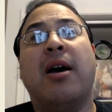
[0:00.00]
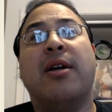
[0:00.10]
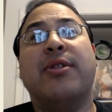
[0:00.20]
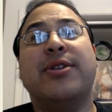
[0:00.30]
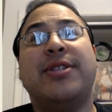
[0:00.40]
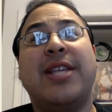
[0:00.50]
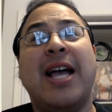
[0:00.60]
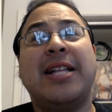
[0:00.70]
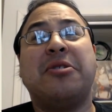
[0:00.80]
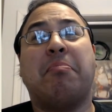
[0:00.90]
The
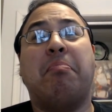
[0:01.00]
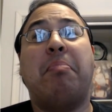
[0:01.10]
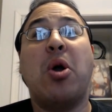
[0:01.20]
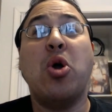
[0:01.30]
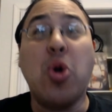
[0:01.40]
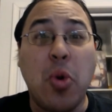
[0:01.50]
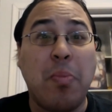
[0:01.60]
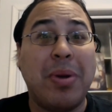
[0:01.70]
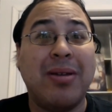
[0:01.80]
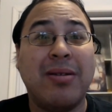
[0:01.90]
stats are
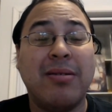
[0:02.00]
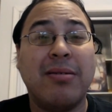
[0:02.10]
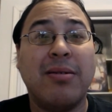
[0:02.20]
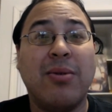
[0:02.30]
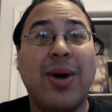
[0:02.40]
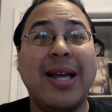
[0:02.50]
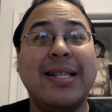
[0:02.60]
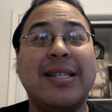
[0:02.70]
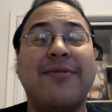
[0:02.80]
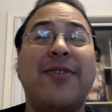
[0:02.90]
poop. Why is
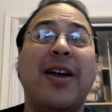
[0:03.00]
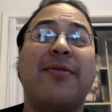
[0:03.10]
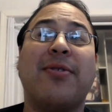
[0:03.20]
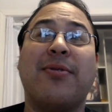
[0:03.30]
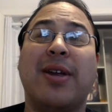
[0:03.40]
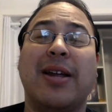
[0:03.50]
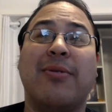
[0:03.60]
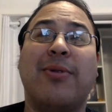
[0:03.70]
this a 5/3?